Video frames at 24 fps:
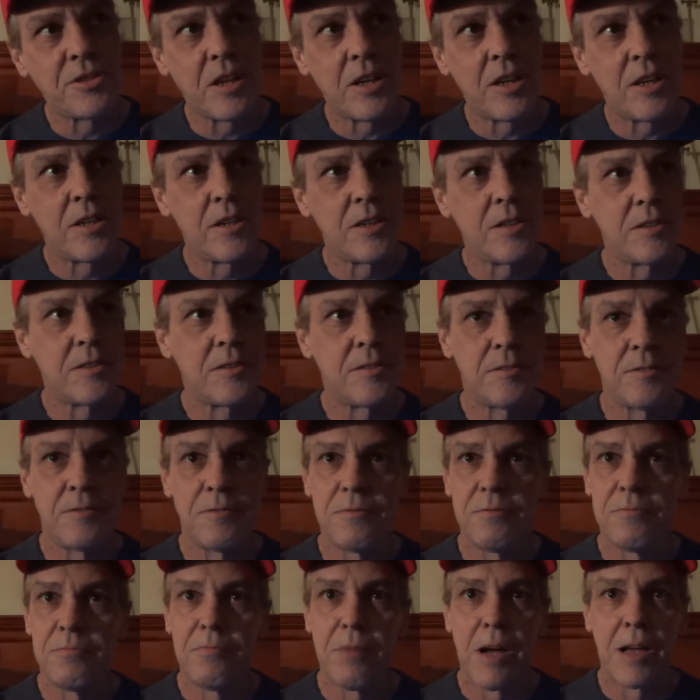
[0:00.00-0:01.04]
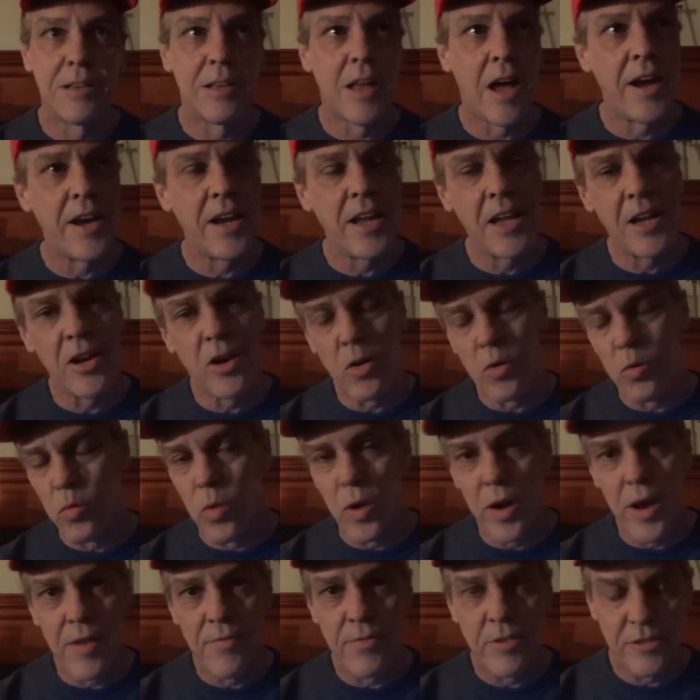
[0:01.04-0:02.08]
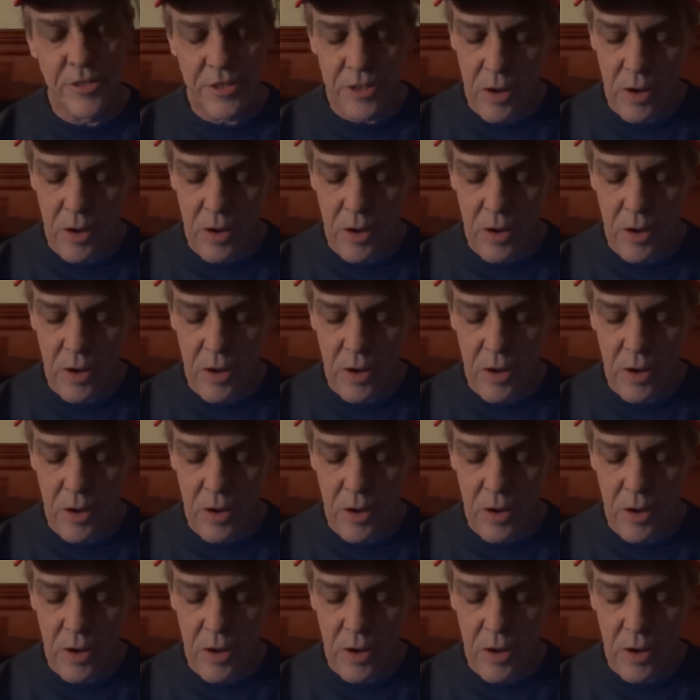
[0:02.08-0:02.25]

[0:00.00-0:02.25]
my lighting, or whatever.